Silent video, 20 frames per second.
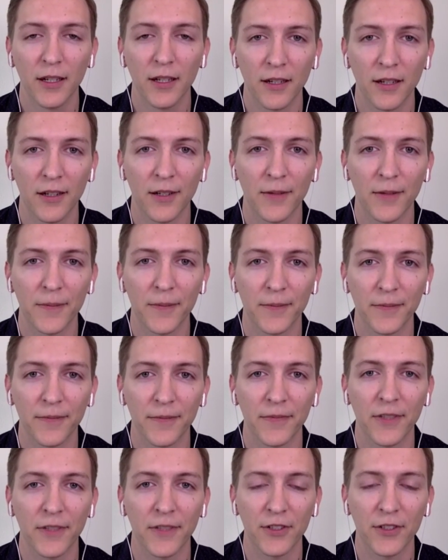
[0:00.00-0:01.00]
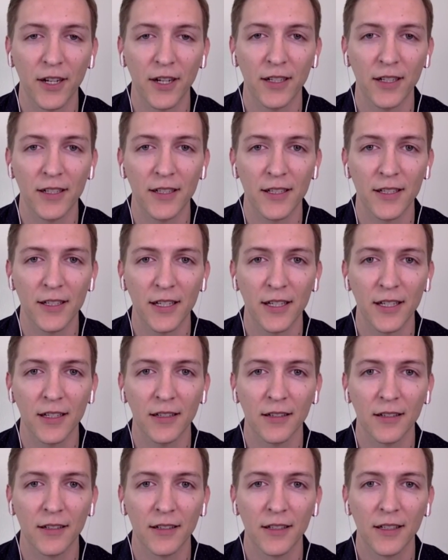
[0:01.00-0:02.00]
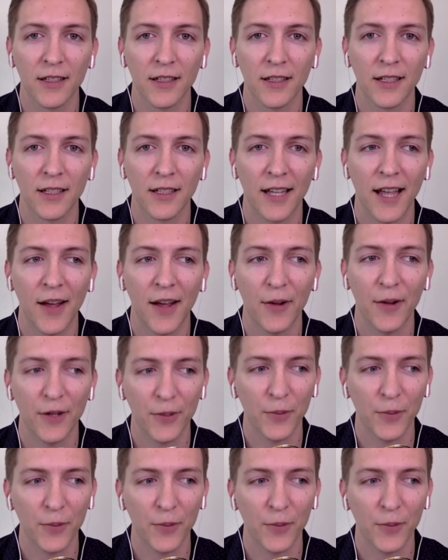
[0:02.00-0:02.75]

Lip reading: and trying to see how